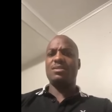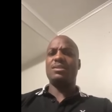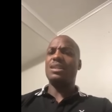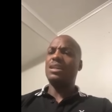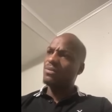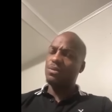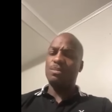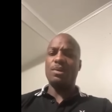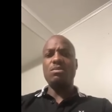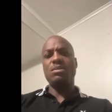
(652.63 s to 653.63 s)
Never,
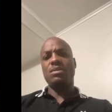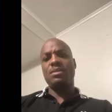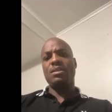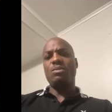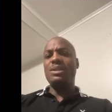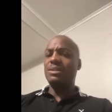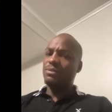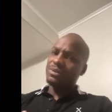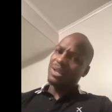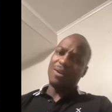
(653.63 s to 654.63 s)
bro. We don't
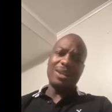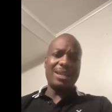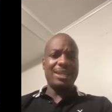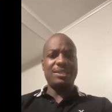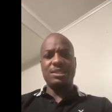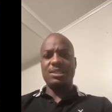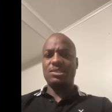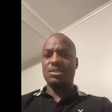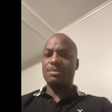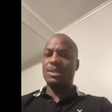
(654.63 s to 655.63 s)
even talk like that to each
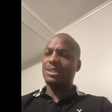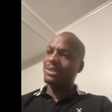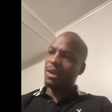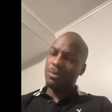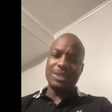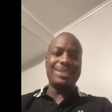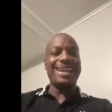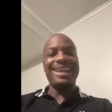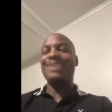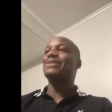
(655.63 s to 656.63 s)
other, man. It's always,
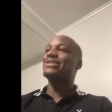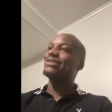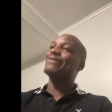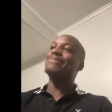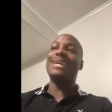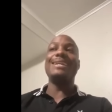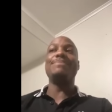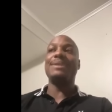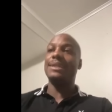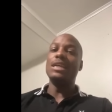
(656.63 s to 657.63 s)
hey, hey, what's up, man? Hey,
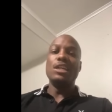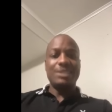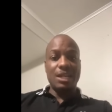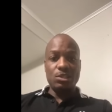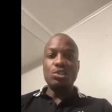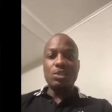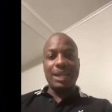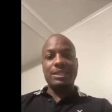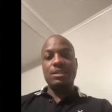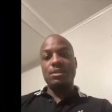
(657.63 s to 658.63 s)
man. Yeah, you try
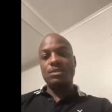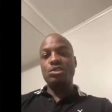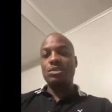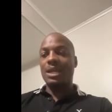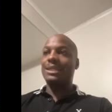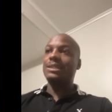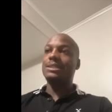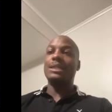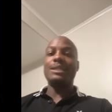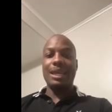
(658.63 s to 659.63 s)
to give, you try to give a
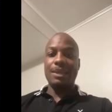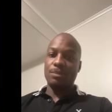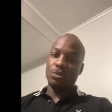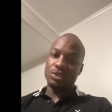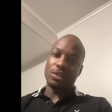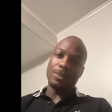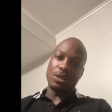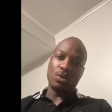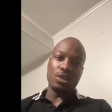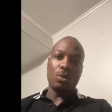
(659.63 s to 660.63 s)
good game, but when something ain't
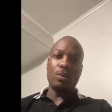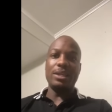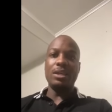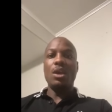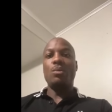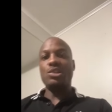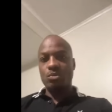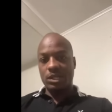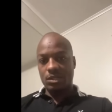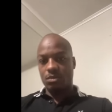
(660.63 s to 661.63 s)
going your way, what you
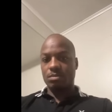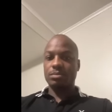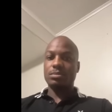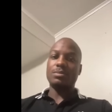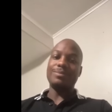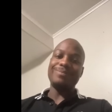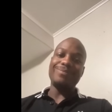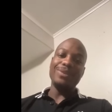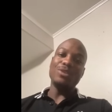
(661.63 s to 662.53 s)
want to do? You